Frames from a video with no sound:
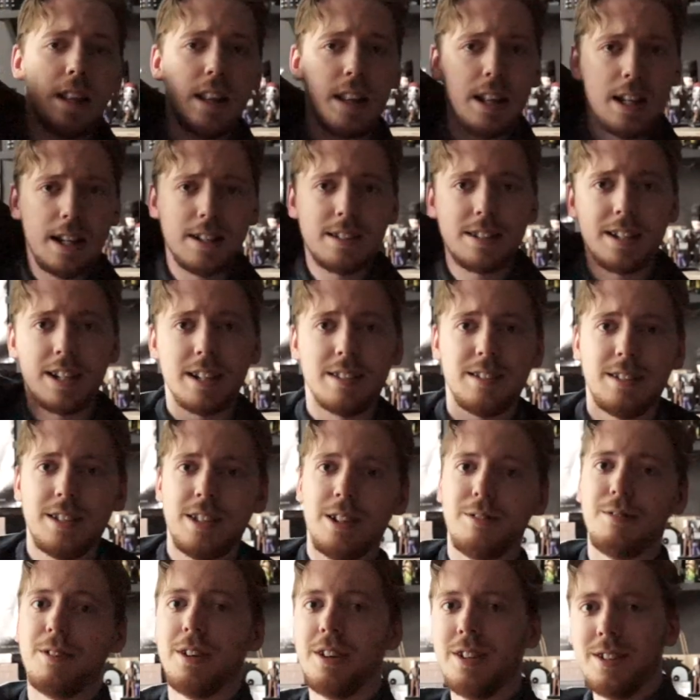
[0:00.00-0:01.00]
let's get
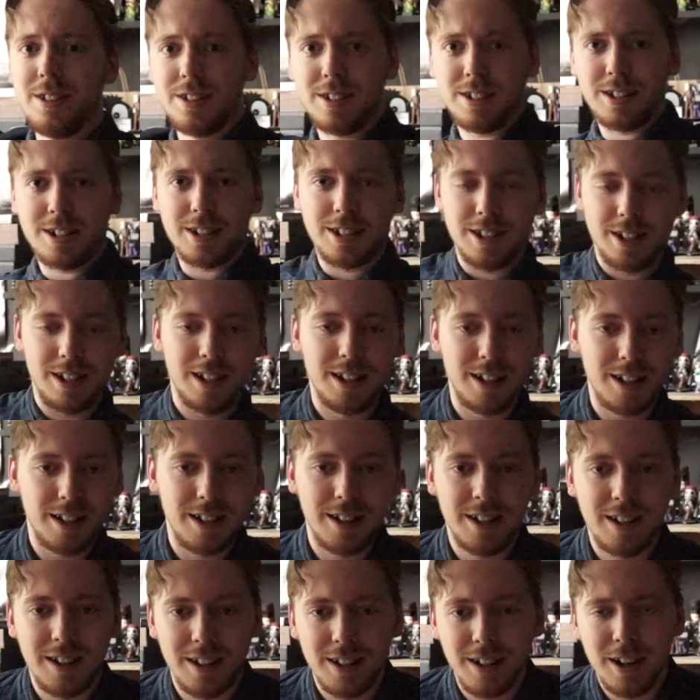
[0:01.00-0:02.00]
serious
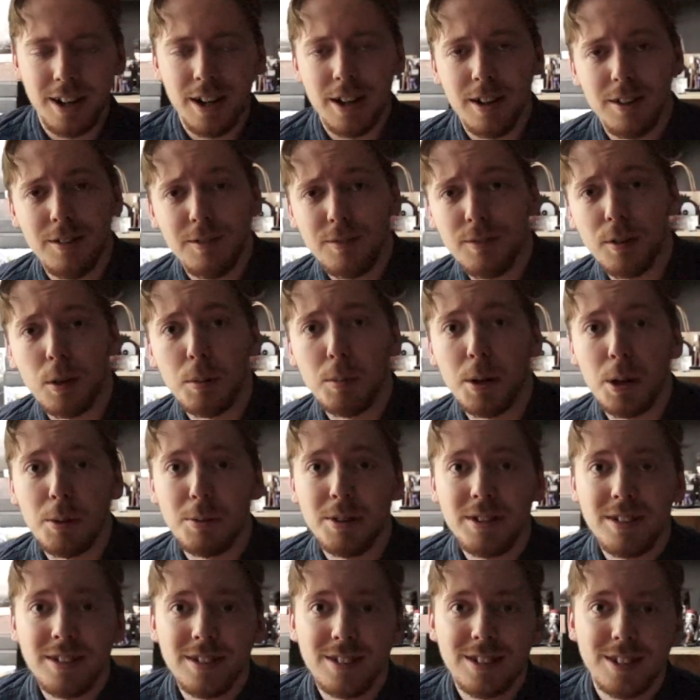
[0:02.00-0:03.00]
for a
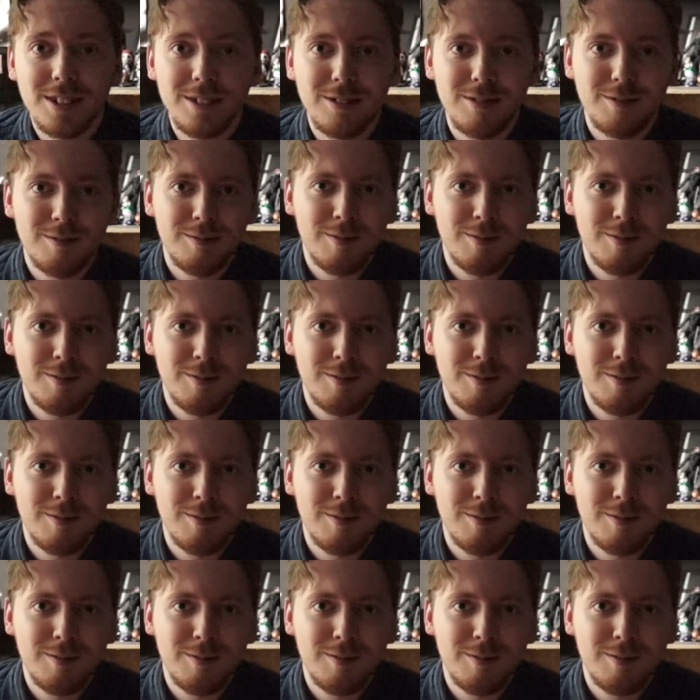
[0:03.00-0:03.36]
moment